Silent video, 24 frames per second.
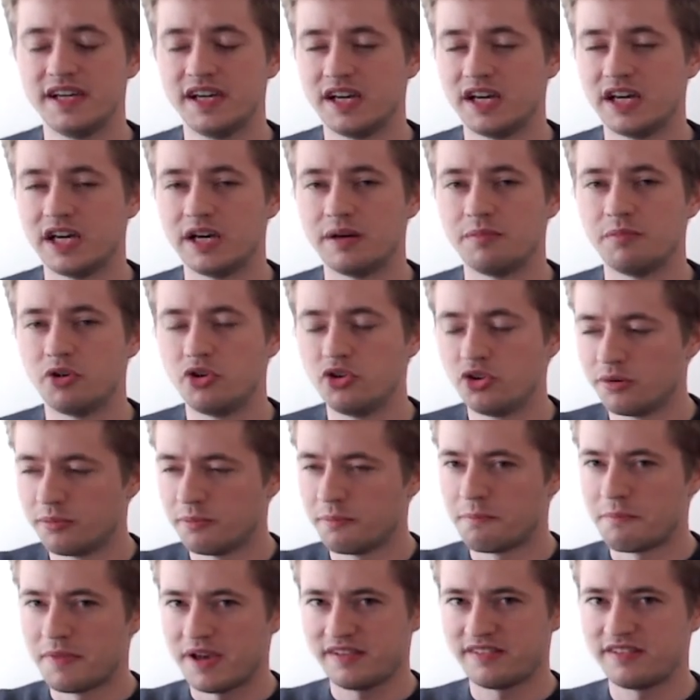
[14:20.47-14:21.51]
Not
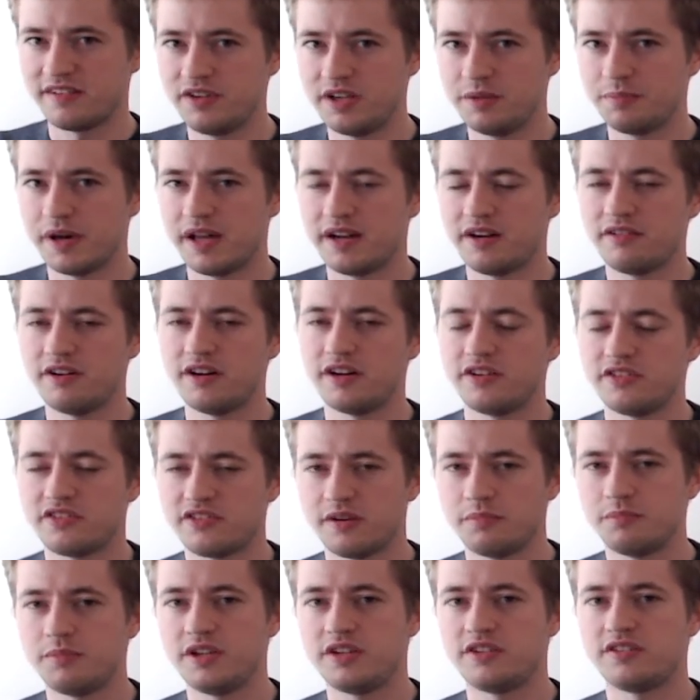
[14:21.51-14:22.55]
massively better, and in
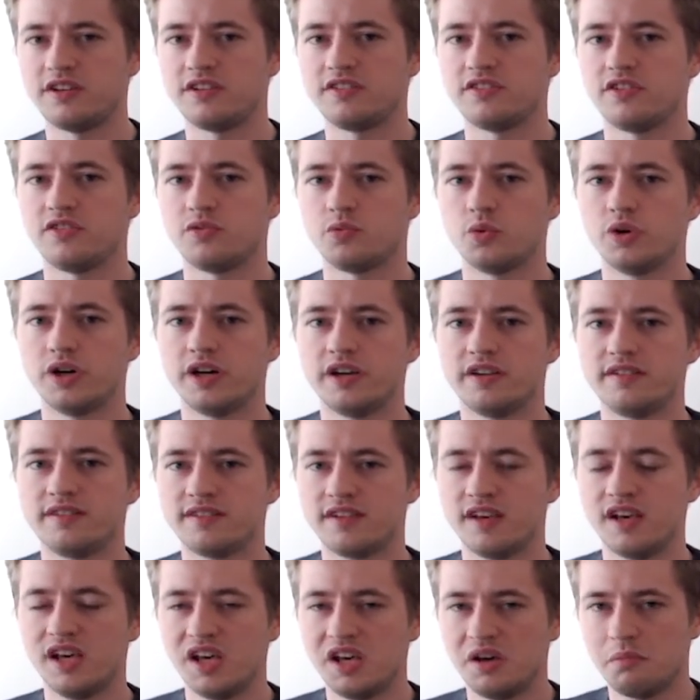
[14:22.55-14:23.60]
some meetings it's worse,
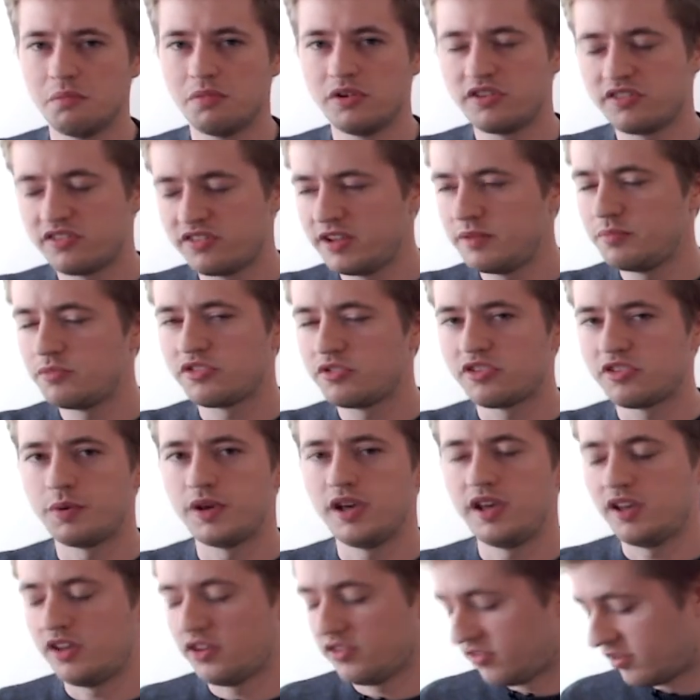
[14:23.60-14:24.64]
but it seems to
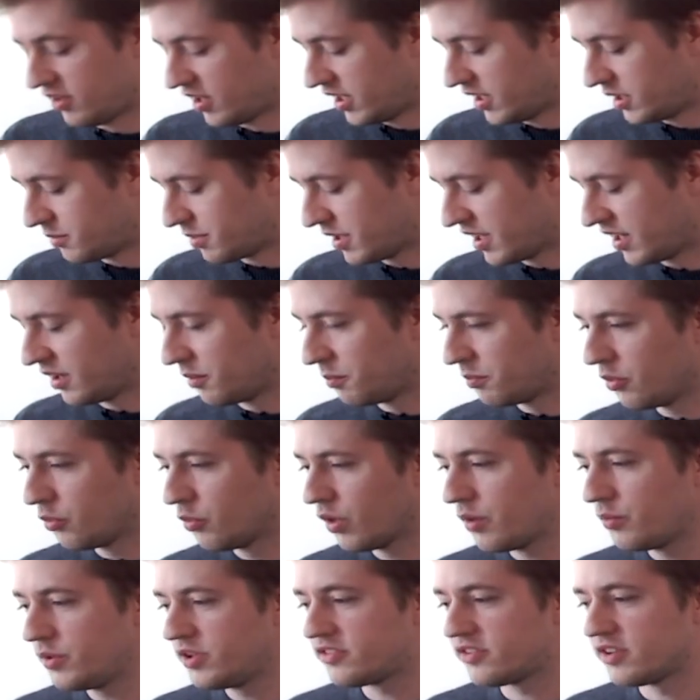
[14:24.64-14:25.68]
be slightly better. But where
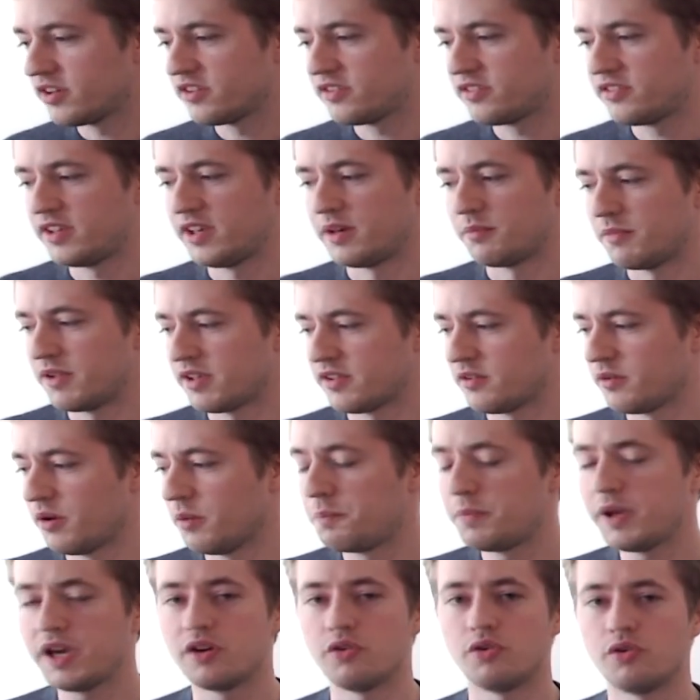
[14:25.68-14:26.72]
we start to see a
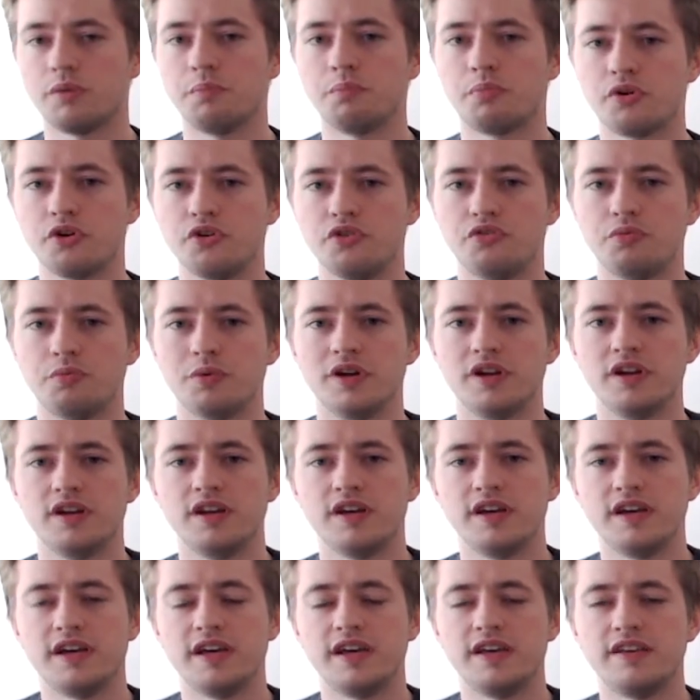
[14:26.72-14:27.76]
bigger improvement
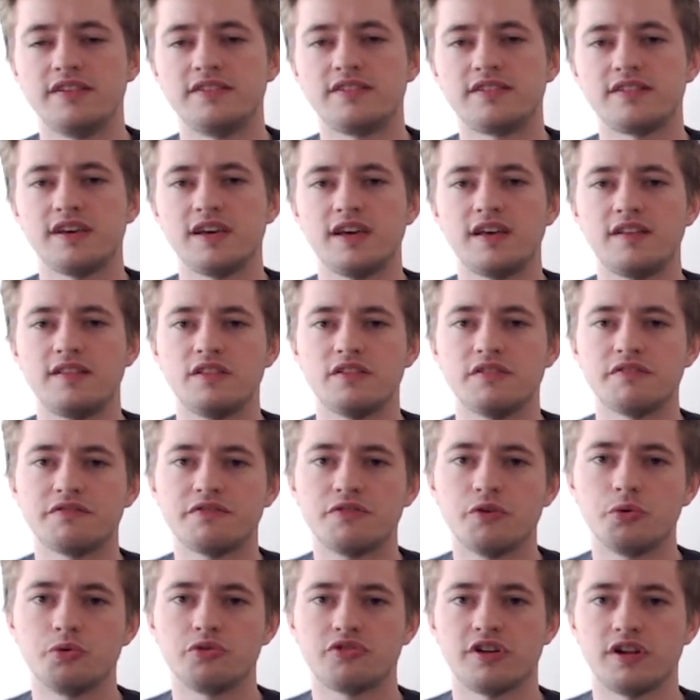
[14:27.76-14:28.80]
is in the
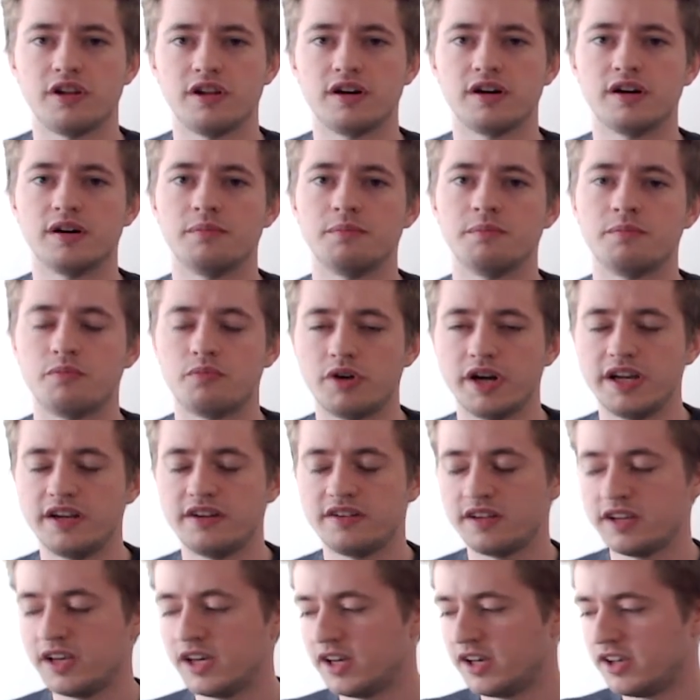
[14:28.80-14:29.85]
false alarm rate.
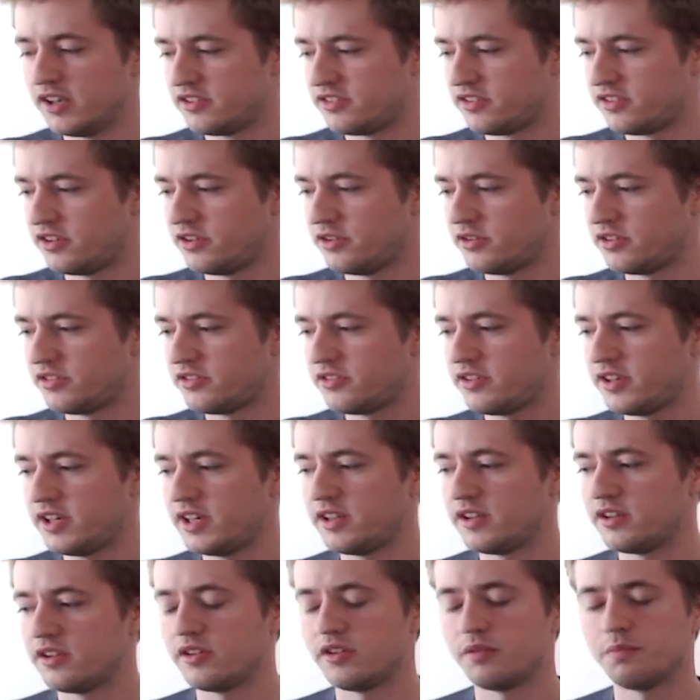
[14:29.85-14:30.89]
So you can see
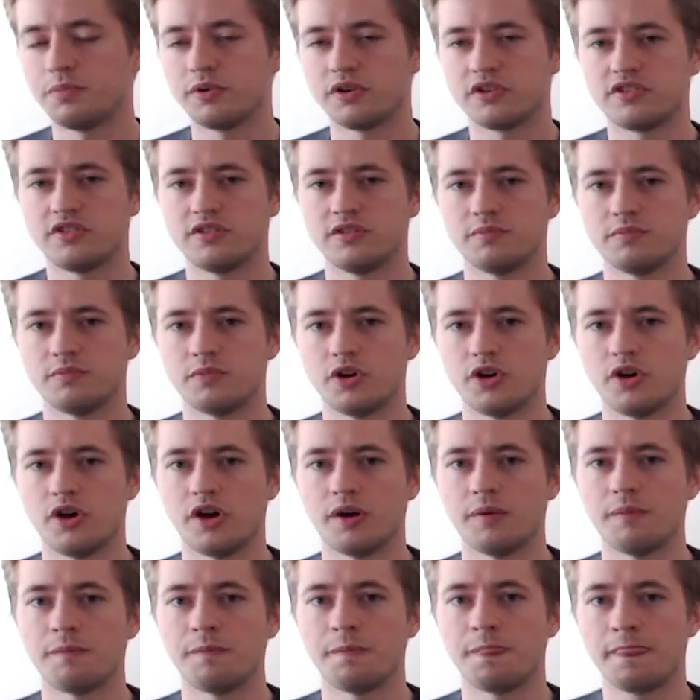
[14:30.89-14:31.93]
that the bottom
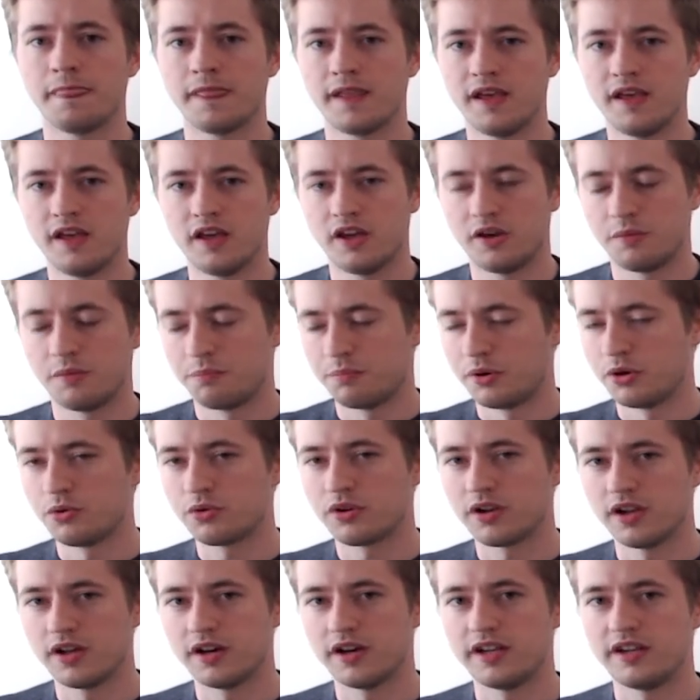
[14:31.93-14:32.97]
bold
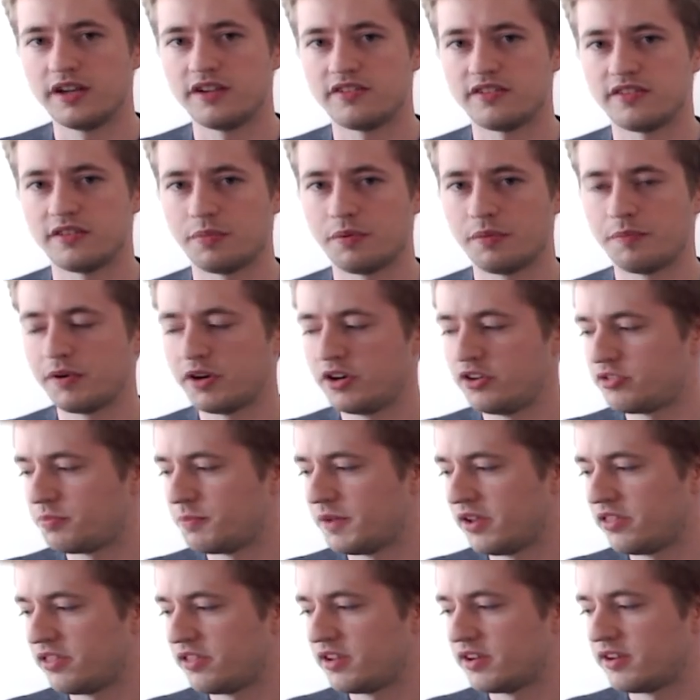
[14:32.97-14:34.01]
line is the proposed
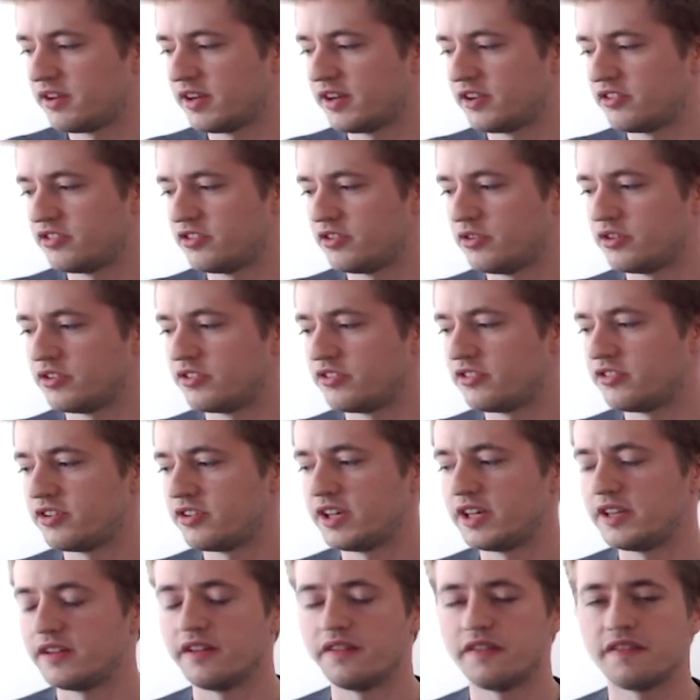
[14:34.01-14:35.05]
method, and as you can see
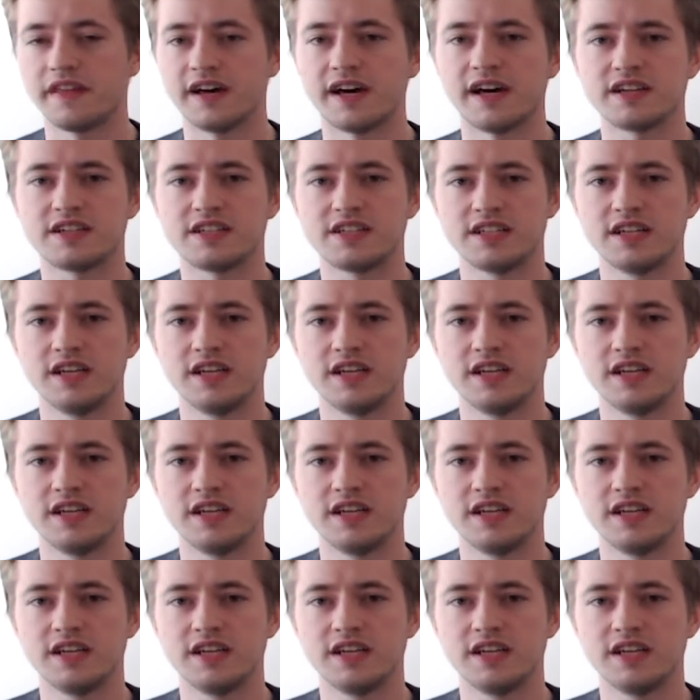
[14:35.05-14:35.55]
that